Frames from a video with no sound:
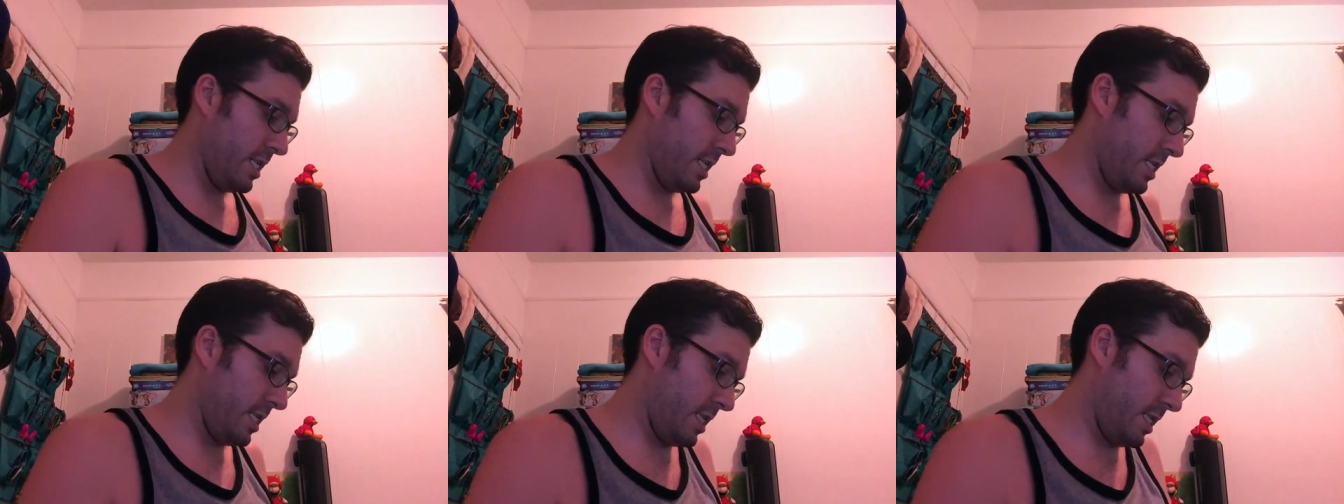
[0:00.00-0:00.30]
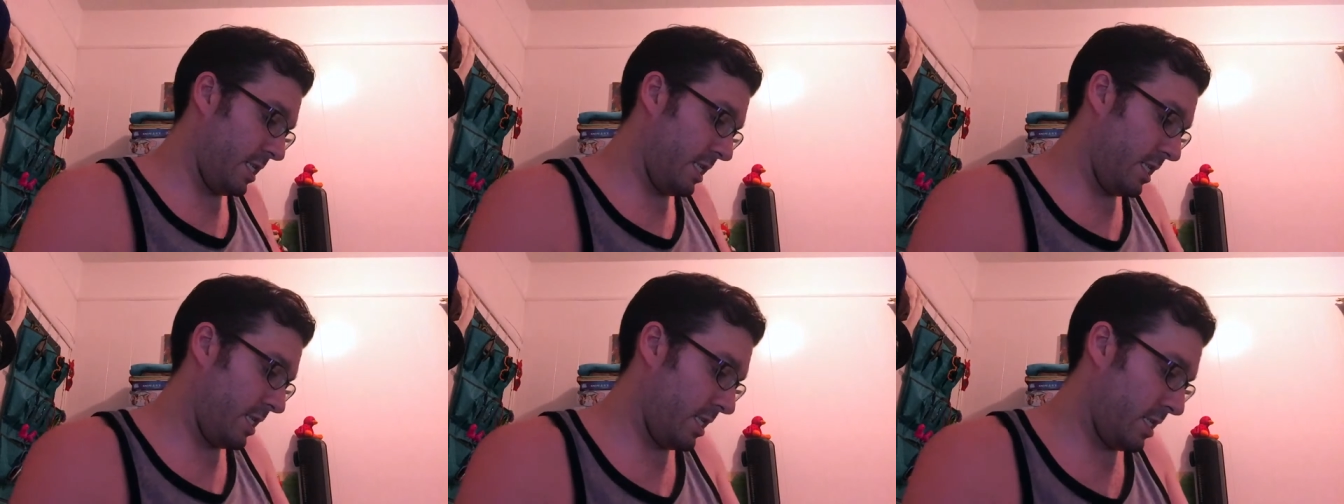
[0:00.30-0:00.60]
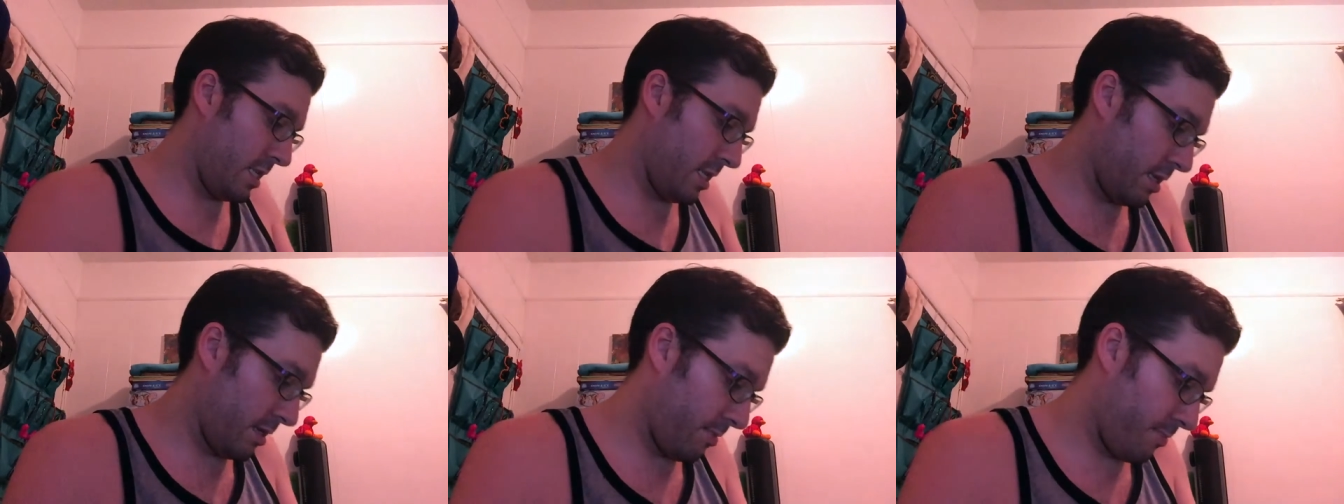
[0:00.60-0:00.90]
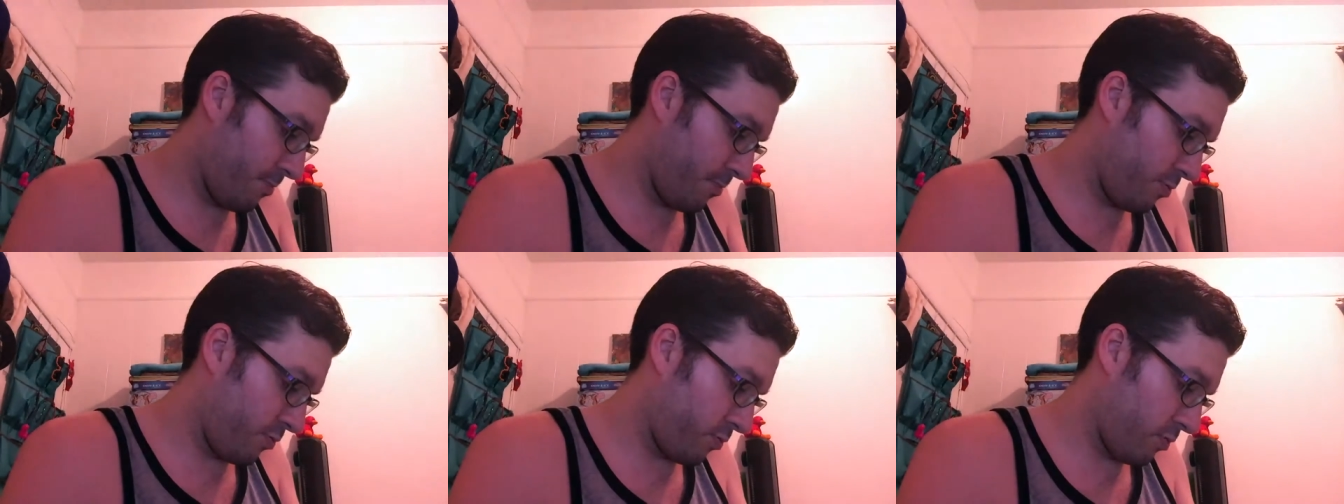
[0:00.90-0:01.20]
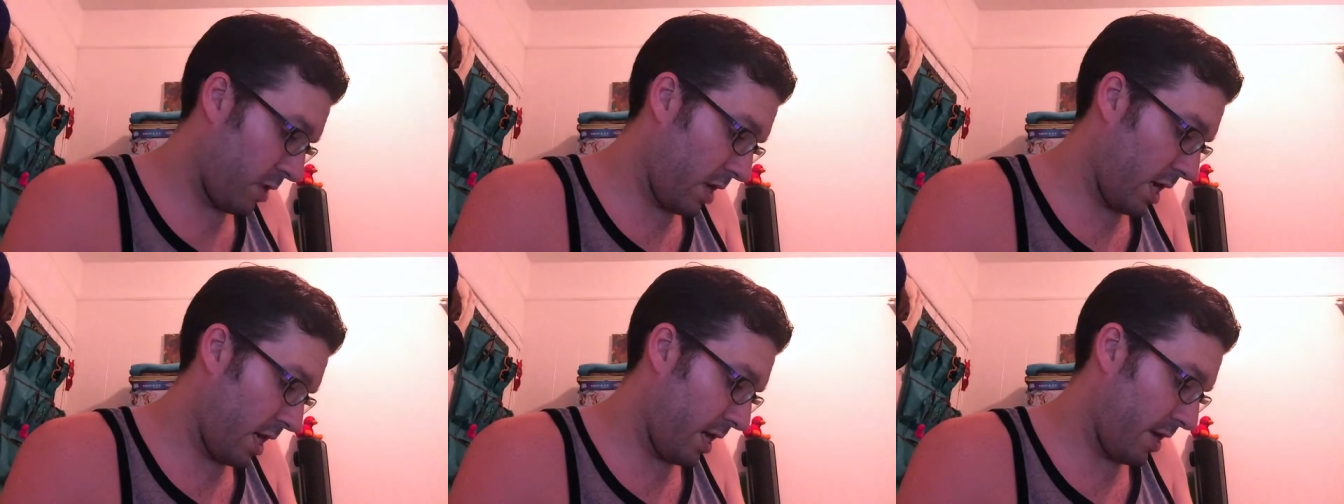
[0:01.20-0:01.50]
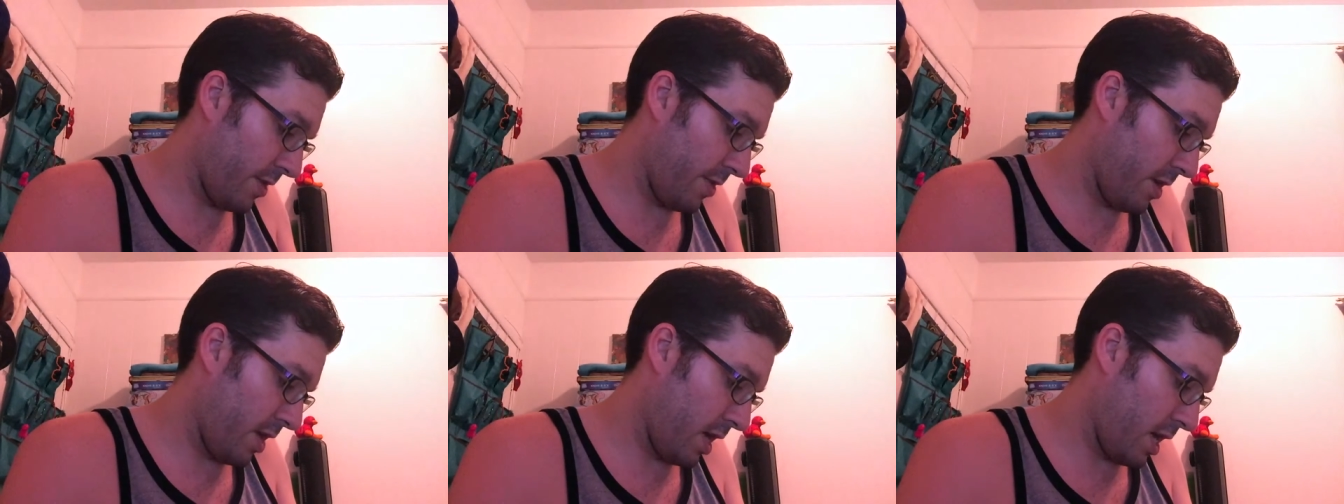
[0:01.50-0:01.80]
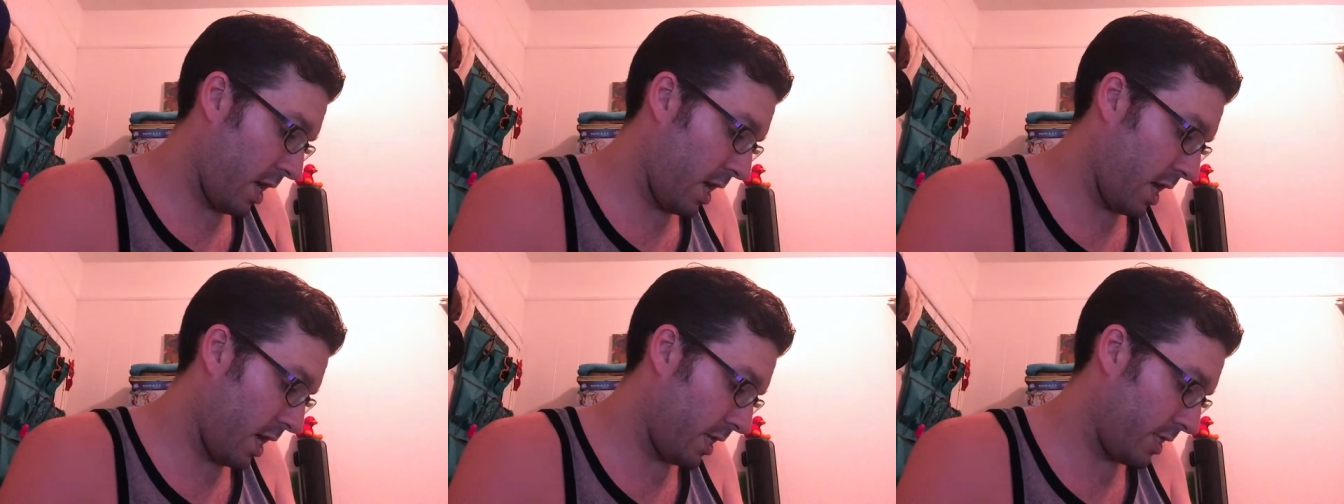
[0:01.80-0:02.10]
an, a, uh, uh, the
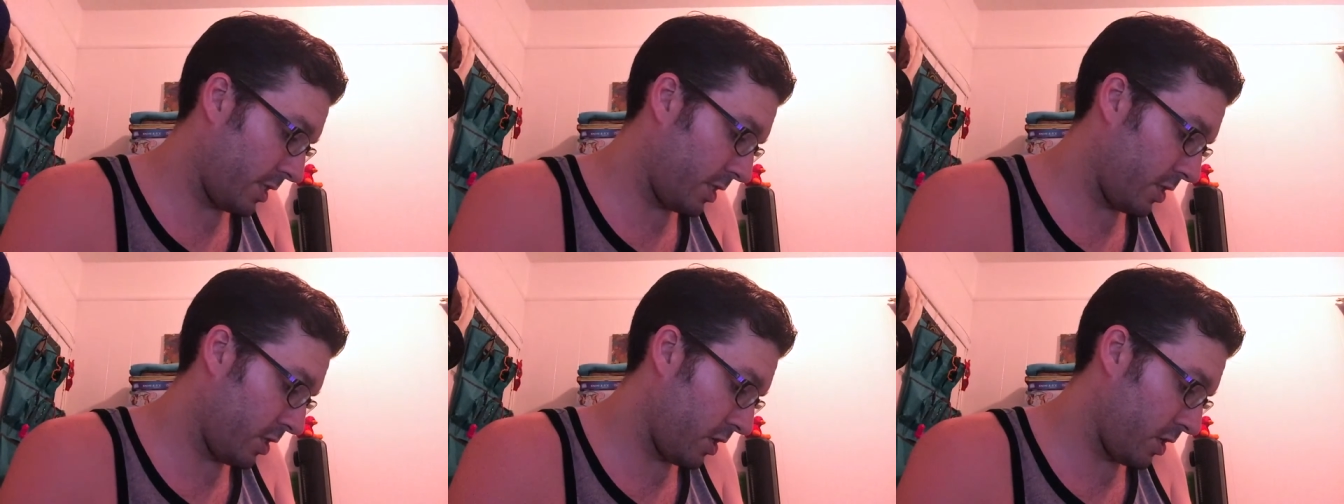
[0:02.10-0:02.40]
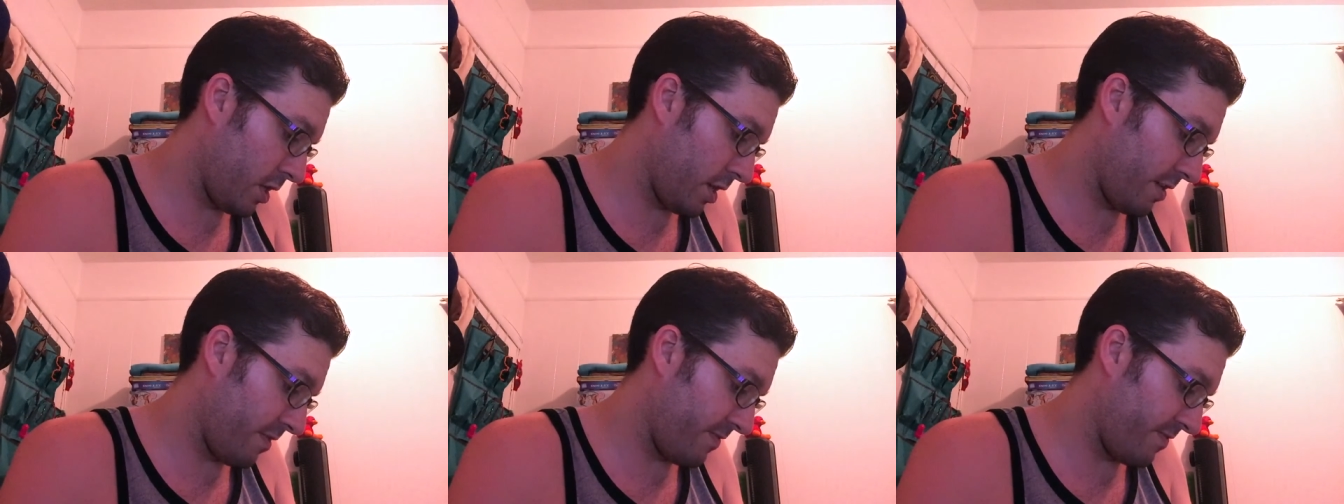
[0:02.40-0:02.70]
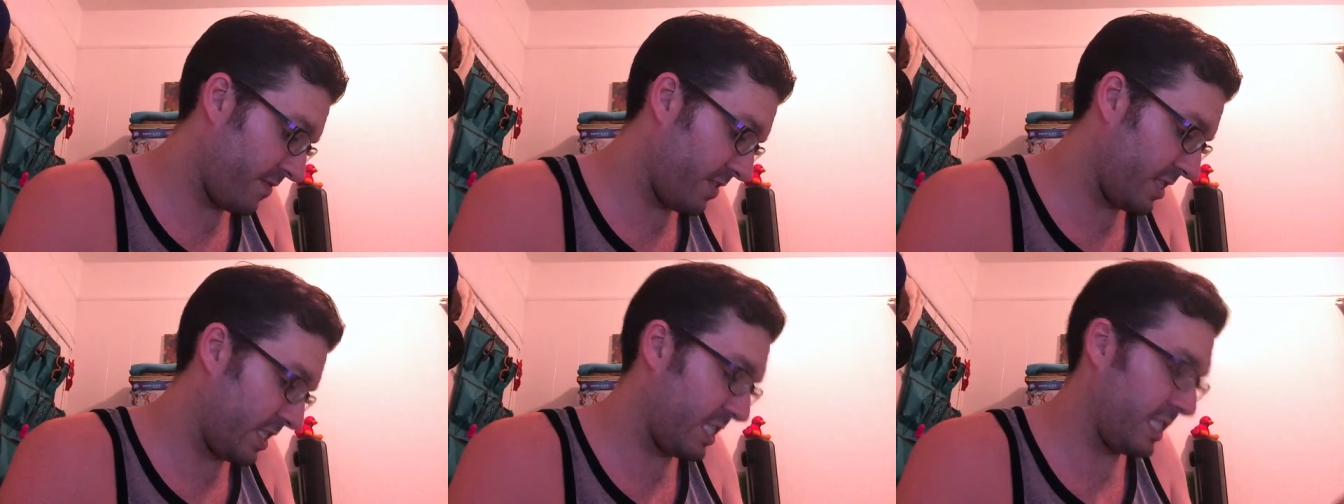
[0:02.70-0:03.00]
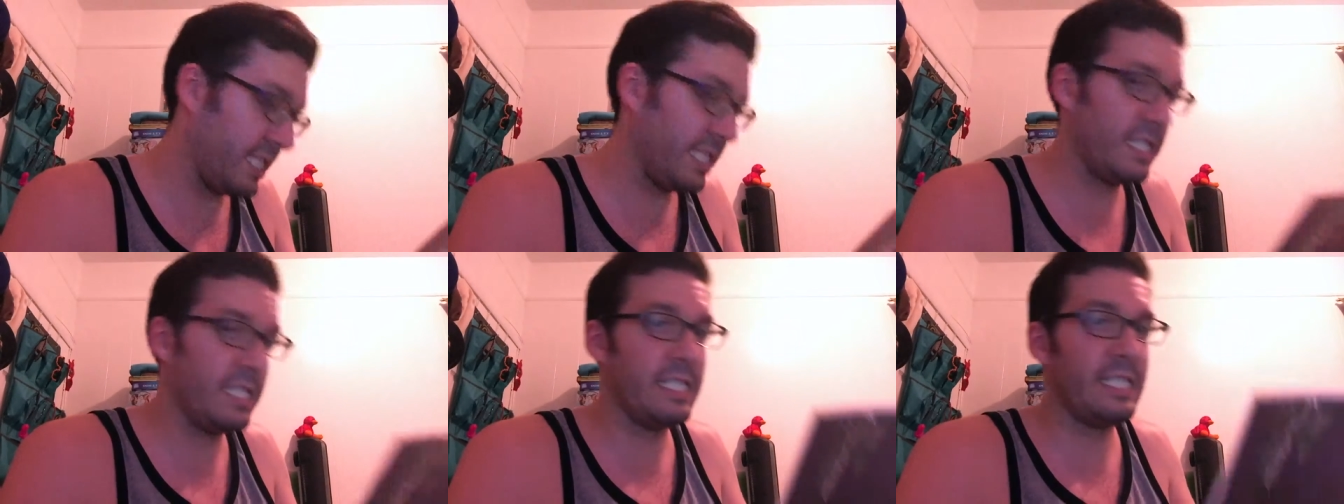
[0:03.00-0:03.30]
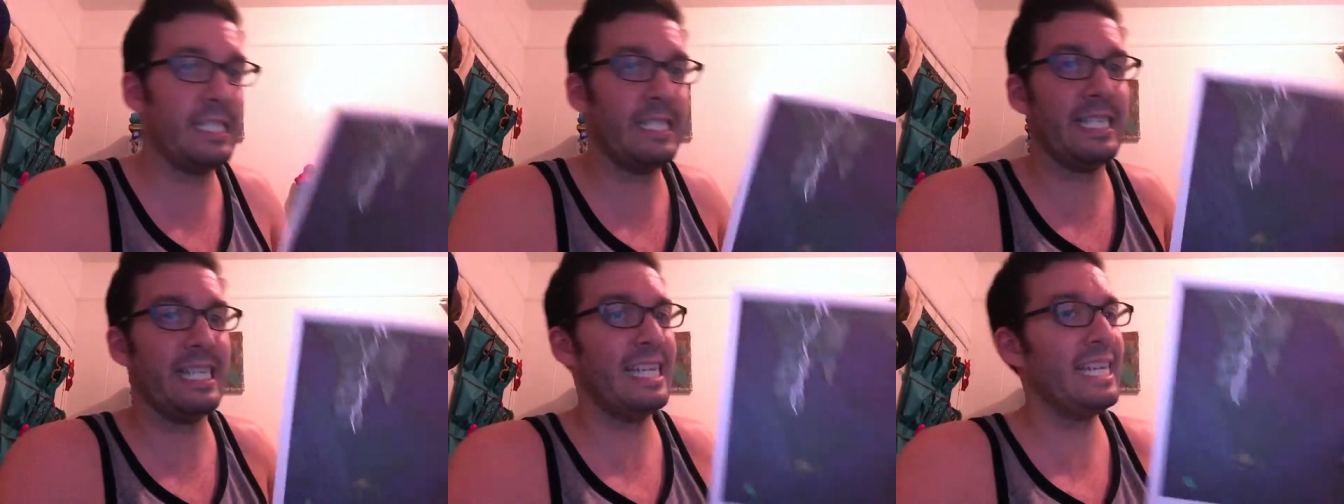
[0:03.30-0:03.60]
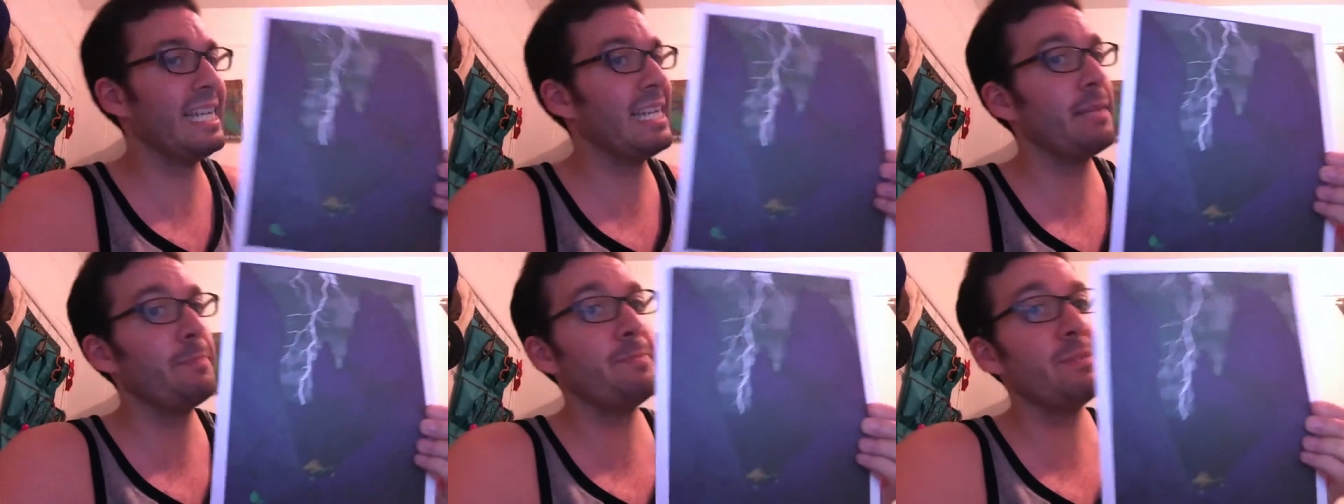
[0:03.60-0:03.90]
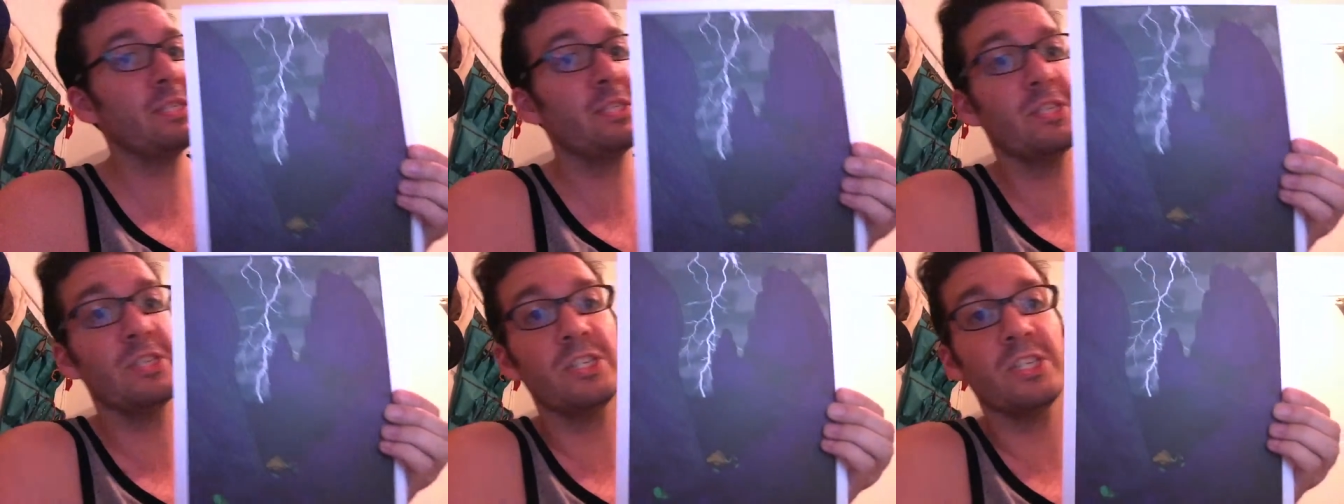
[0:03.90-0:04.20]
Hunter of
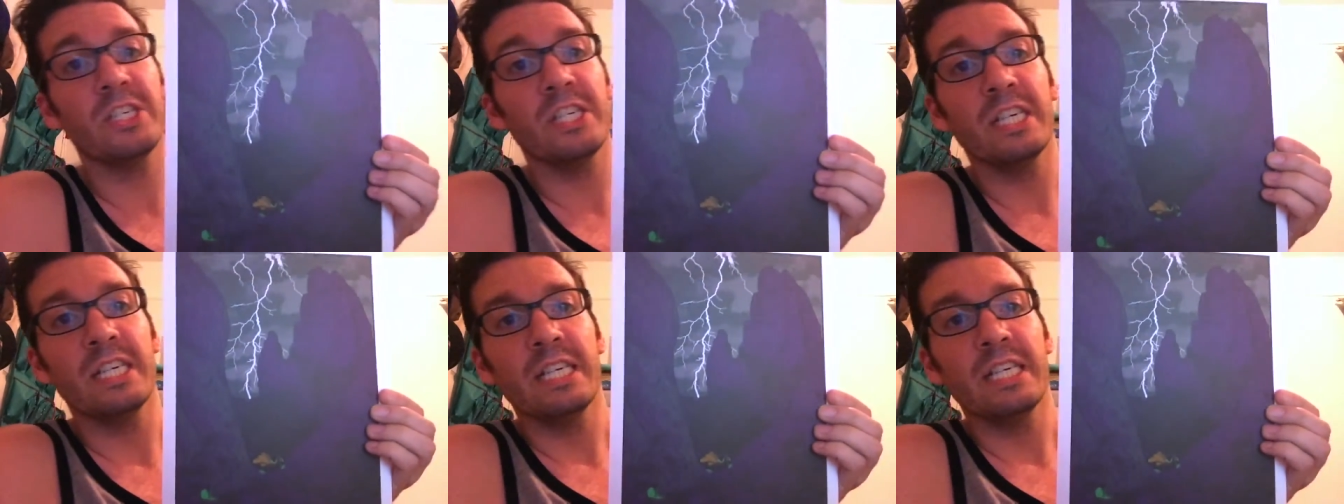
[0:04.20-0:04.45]
Zebes.